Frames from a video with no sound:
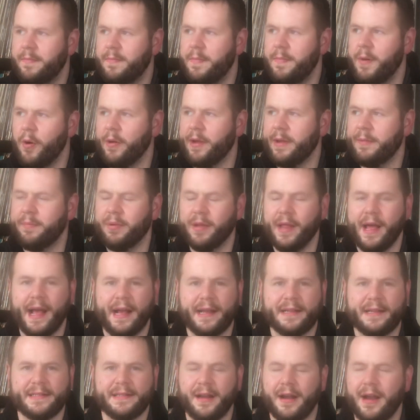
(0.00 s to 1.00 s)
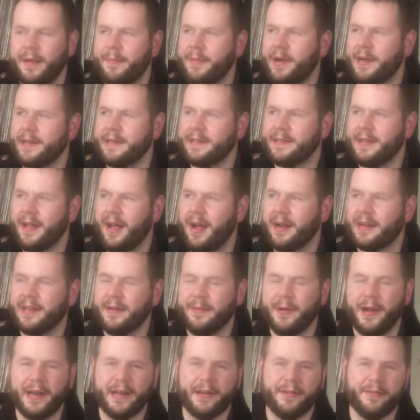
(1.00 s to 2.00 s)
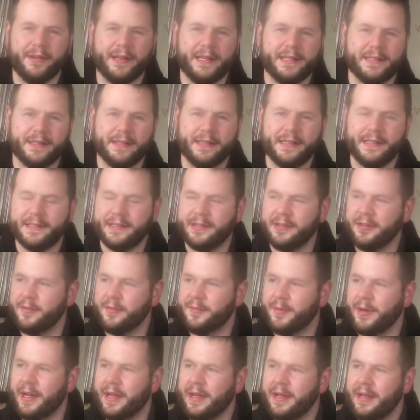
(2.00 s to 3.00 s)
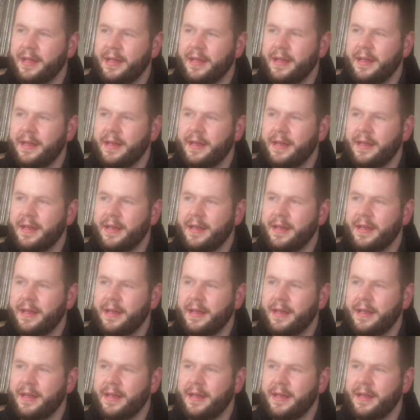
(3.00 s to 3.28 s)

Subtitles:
Bowie Black Star. I might have talked about it recently too, but